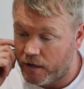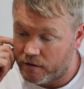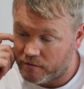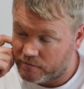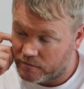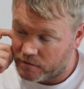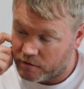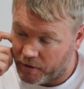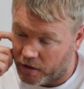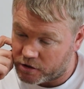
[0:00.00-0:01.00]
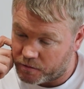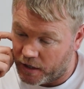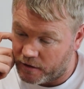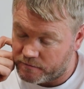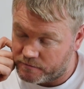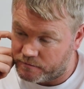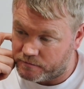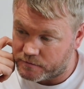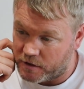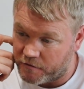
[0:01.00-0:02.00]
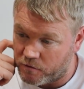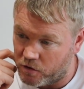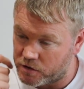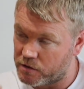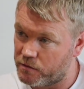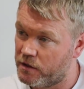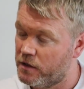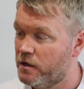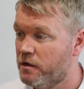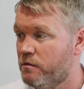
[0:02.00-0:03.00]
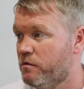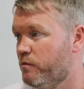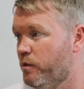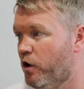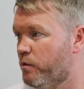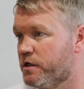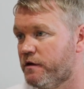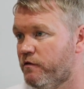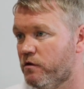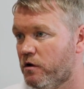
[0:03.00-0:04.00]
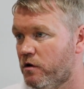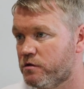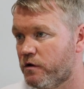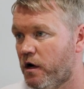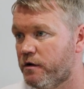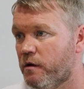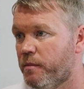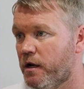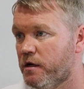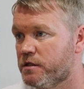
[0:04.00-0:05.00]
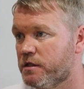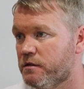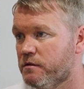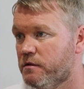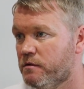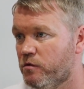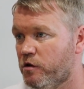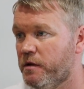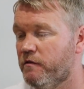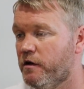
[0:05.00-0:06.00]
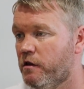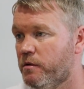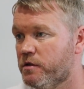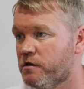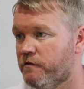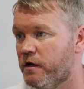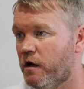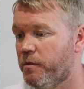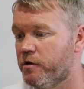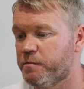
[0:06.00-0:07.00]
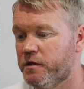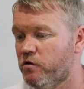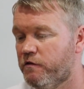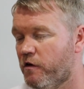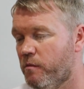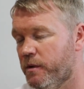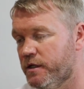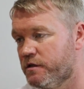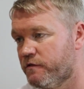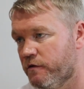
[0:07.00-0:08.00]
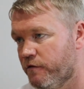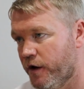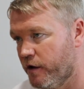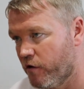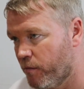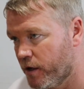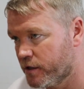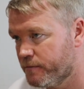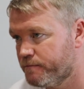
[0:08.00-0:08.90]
And to be honest with you, if there was, we always get phone calls regarding our players and would they be available and stuff like that, but there's been no firm bids for any of our players.